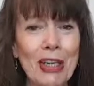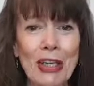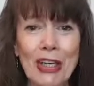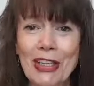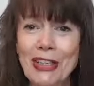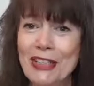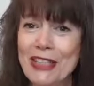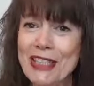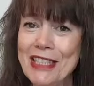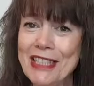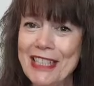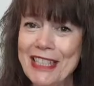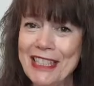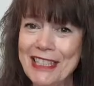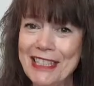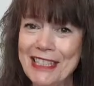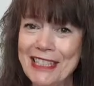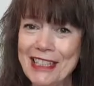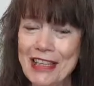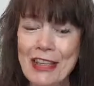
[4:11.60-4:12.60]
And like I
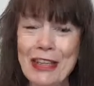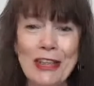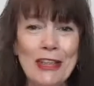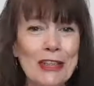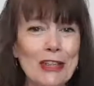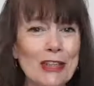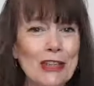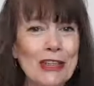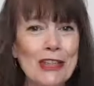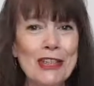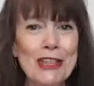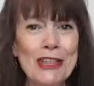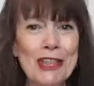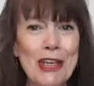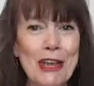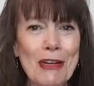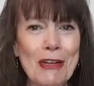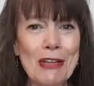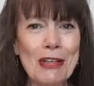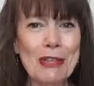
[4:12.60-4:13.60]
said, you could
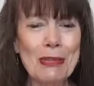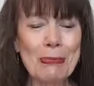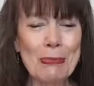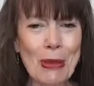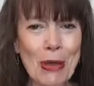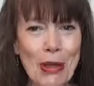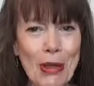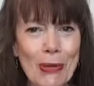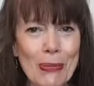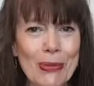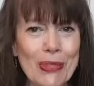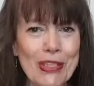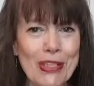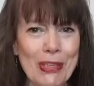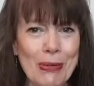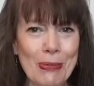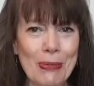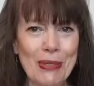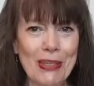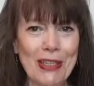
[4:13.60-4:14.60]
share a smile
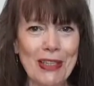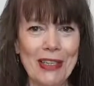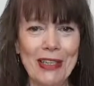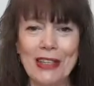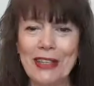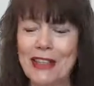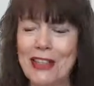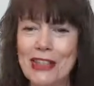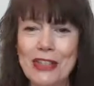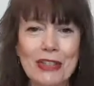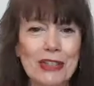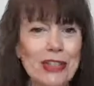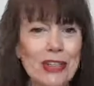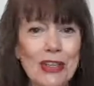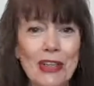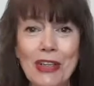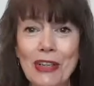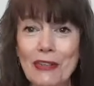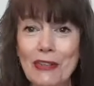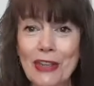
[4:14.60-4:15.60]
with somebody that you
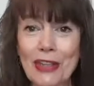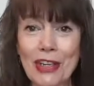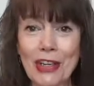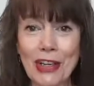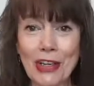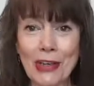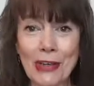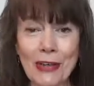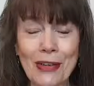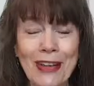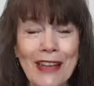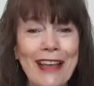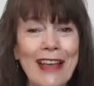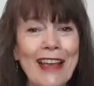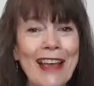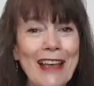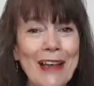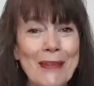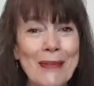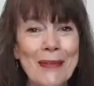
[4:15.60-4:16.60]
don't even know.
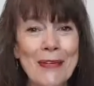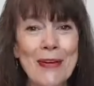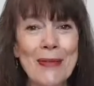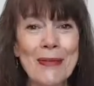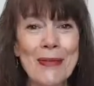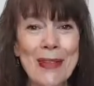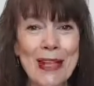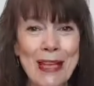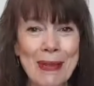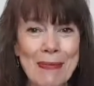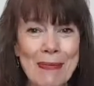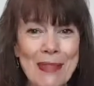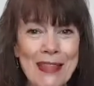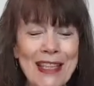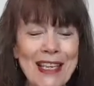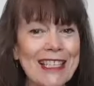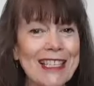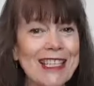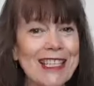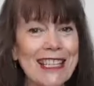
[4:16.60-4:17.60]
And what will
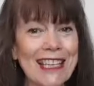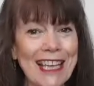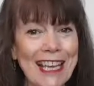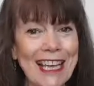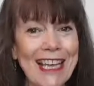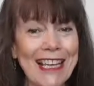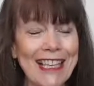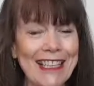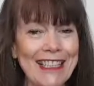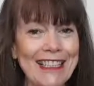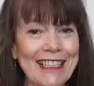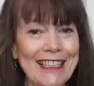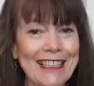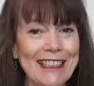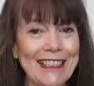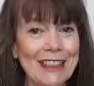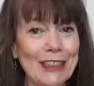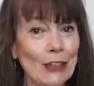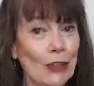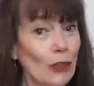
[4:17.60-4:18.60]
happen then is that they,
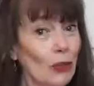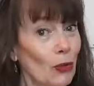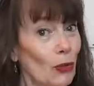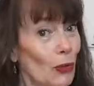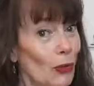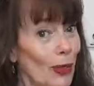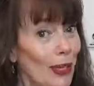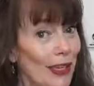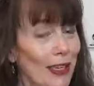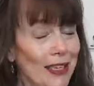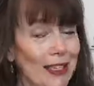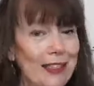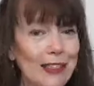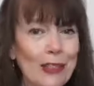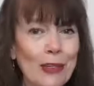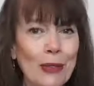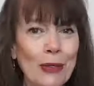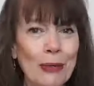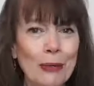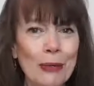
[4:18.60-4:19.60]
not
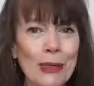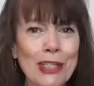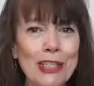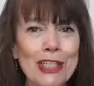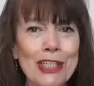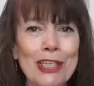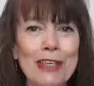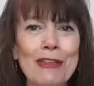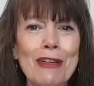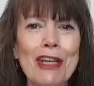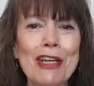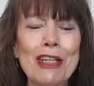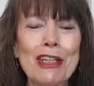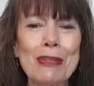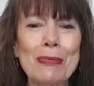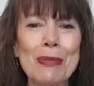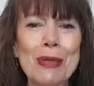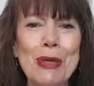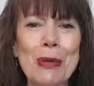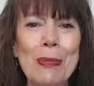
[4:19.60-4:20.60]
always, might
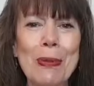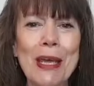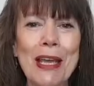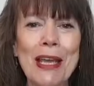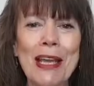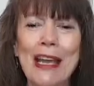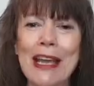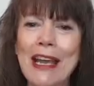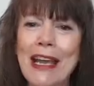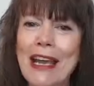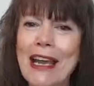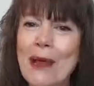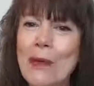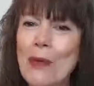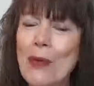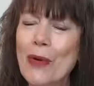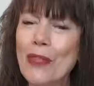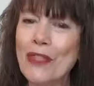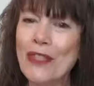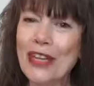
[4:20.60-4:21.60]
generate a smile back.
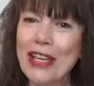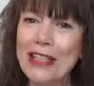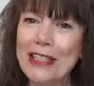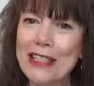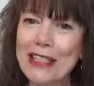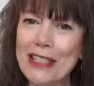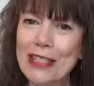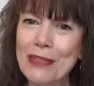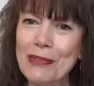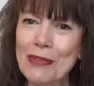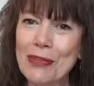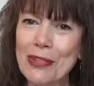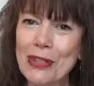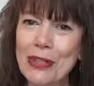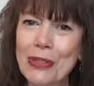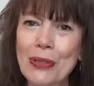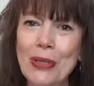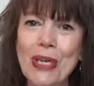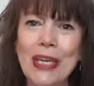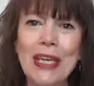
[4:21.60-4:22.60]
And what that does
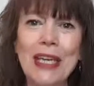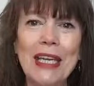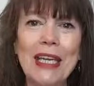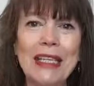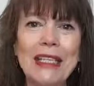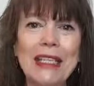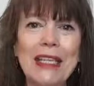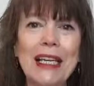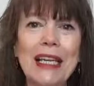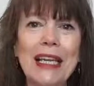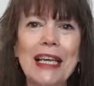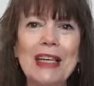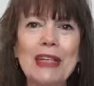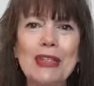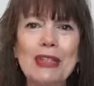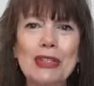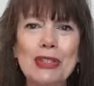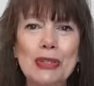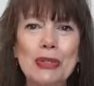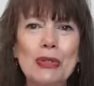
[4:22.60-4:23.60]
for you is it
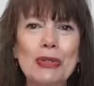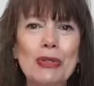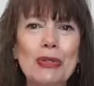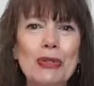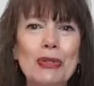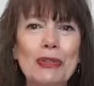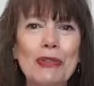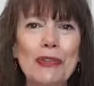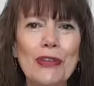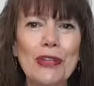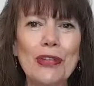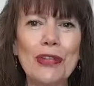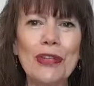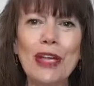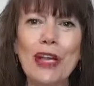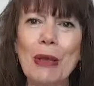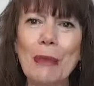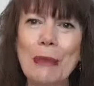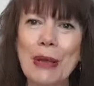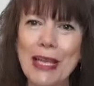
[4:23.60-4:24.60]
allows you to
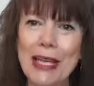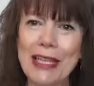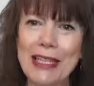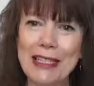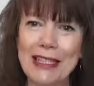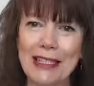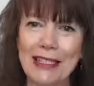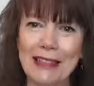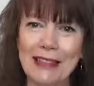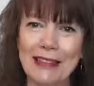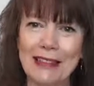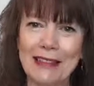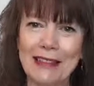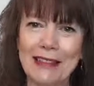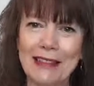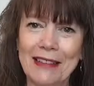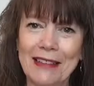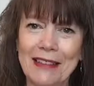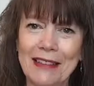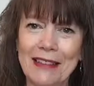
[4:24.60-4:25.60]
feel amazing.
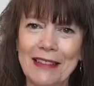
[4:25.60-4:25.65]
